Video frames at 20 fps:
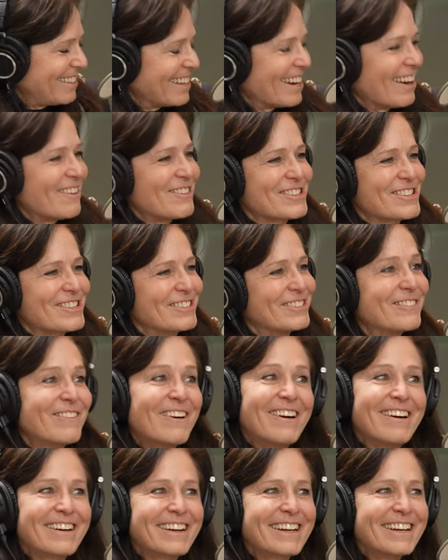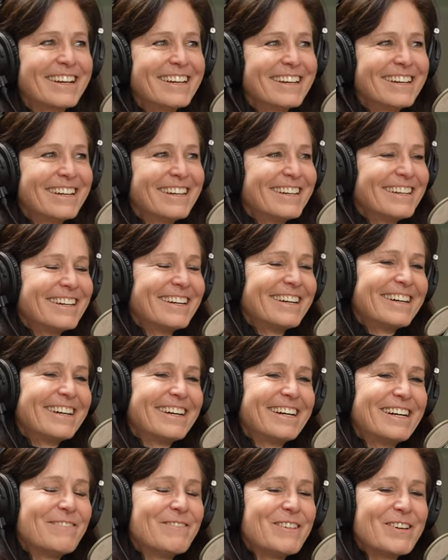that I was doing wrong.
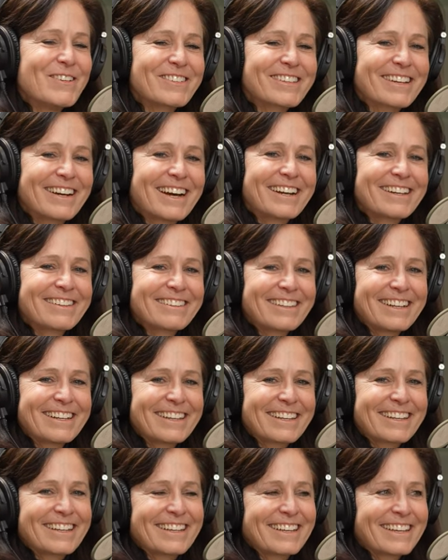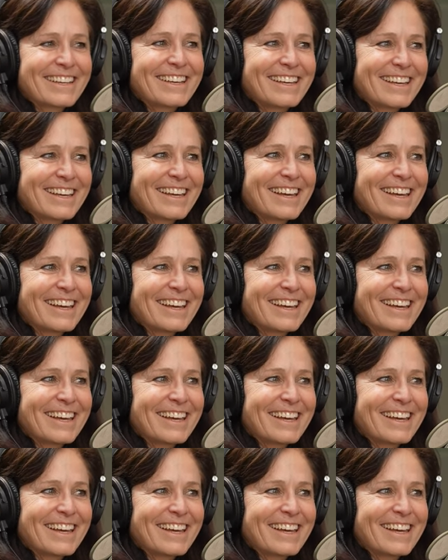Um, it was kind of like came in an email.